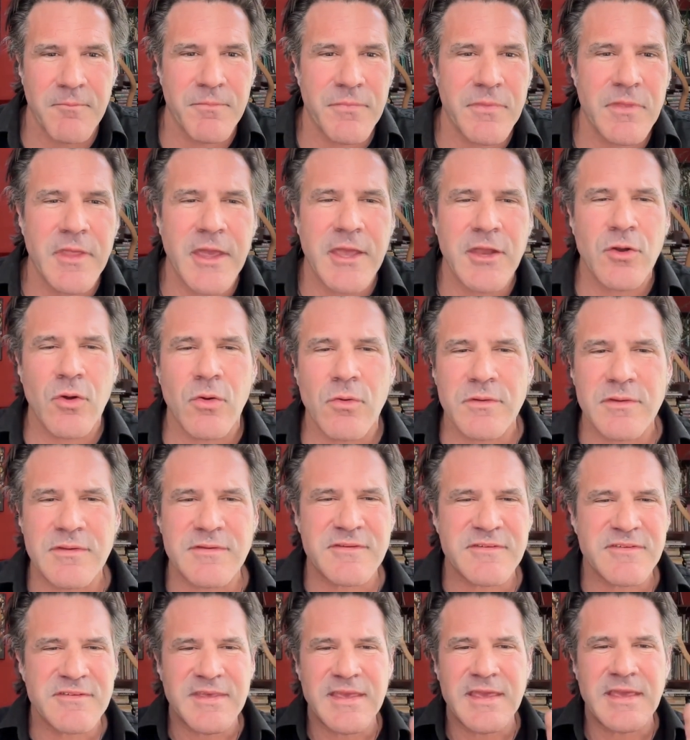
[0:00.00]
They don't
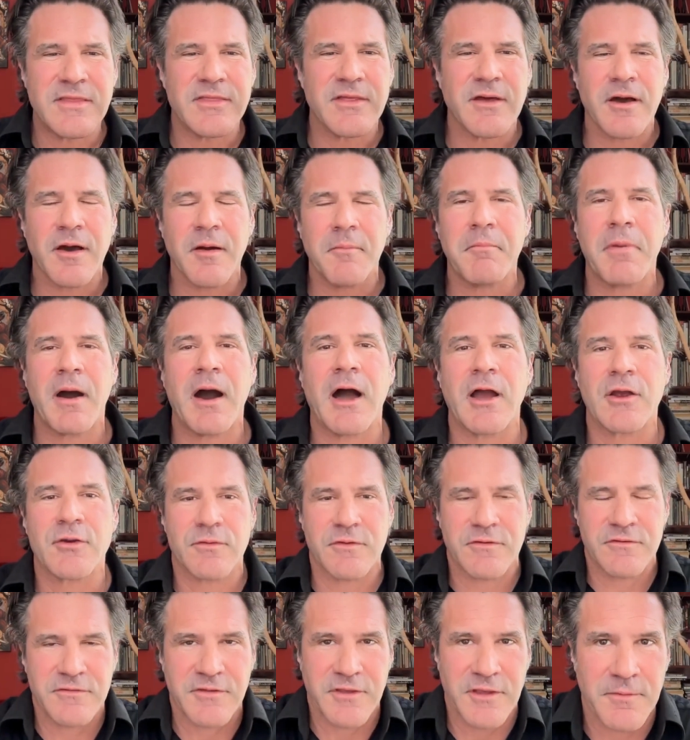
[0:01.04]
see the
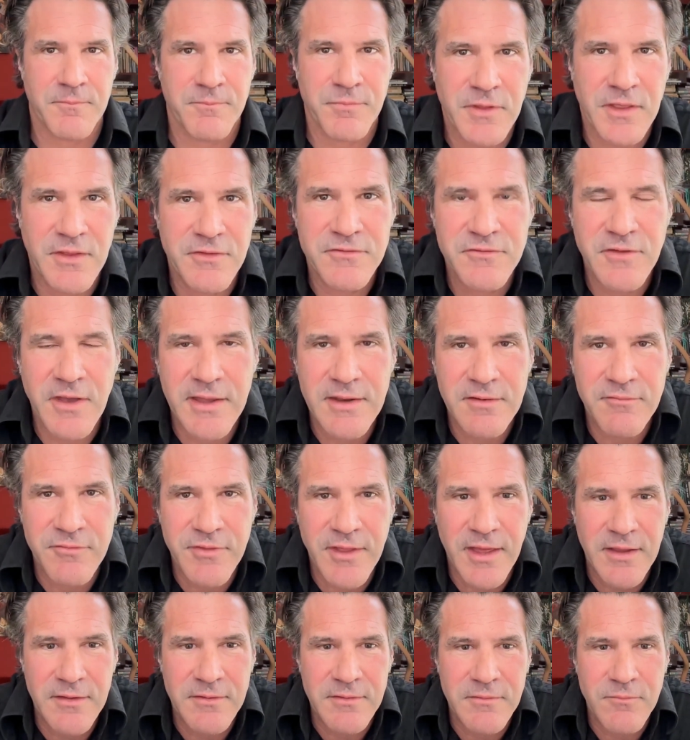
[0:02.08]
hypocrisy inside of
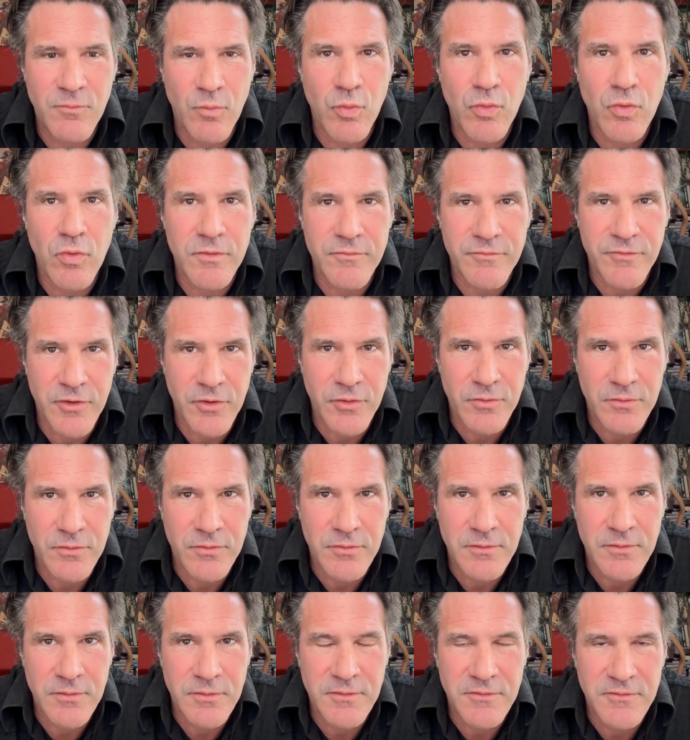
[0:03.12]
that worldview.
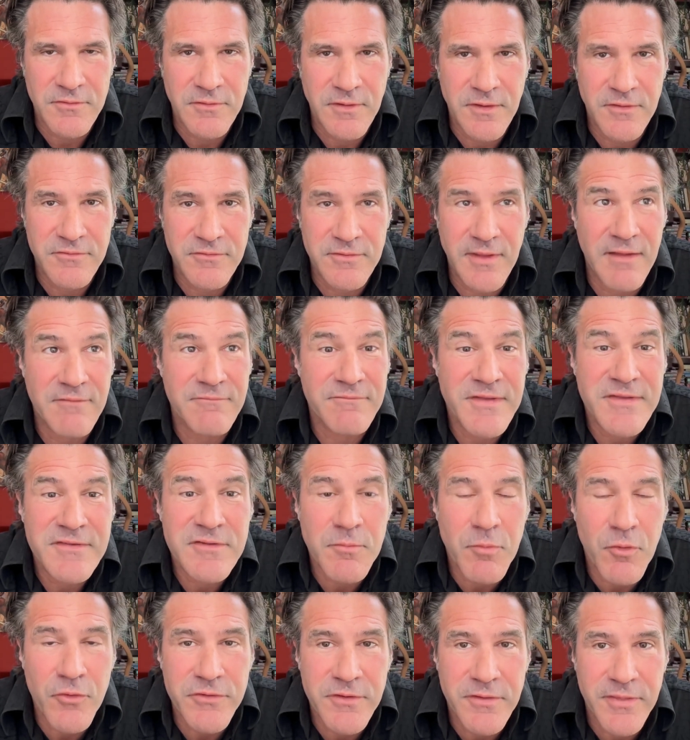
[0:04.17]
It's not
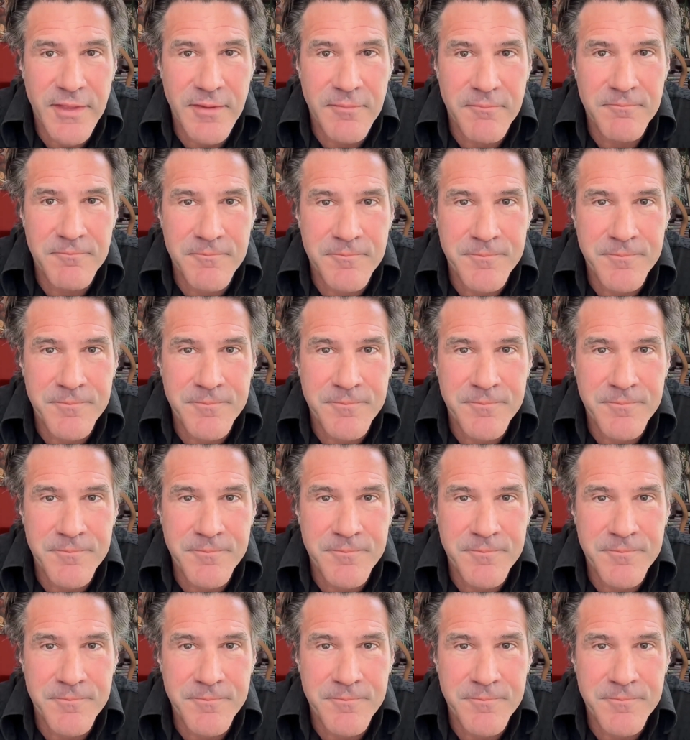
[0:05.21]
visible to them.